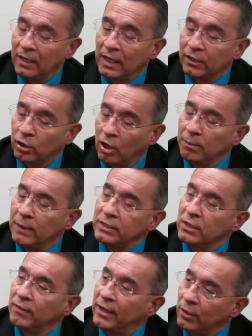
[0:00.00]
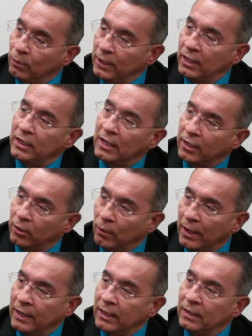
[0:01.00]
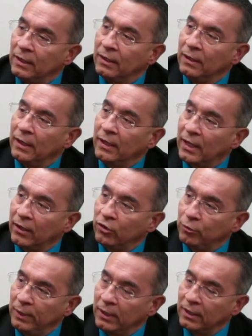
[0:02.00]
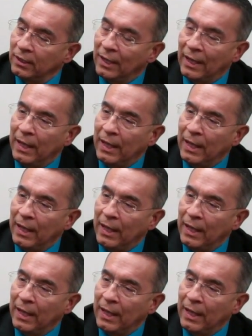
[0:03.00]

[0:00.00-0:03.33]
And I taught myself how to read it, how to write it, and how to speak it.